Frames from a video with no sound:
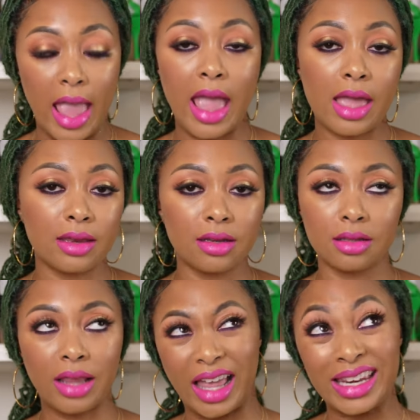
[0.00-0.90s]
and
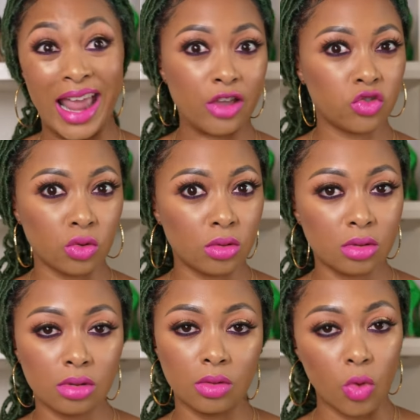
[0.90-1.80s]
like a
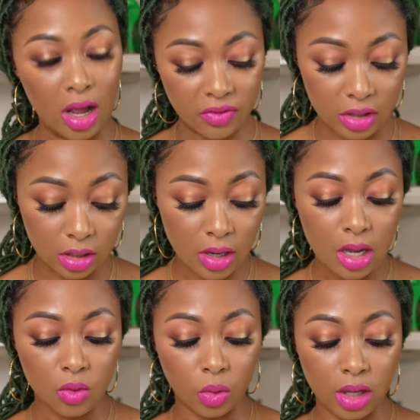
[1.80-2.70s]
natural raffia
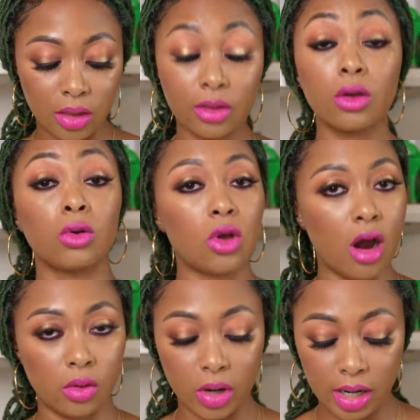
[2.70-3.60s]
with gold
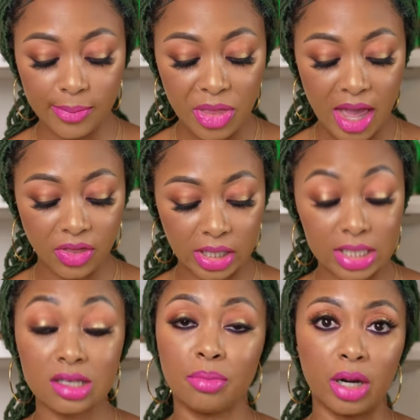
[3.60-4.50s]
hardware. I think
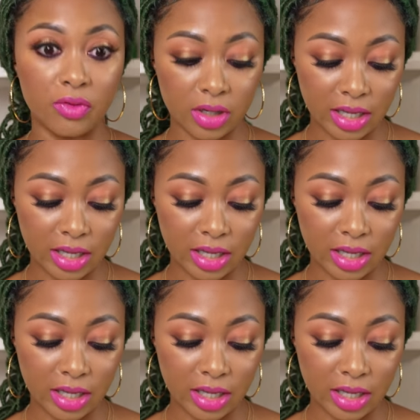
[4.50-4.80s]
that's the perfect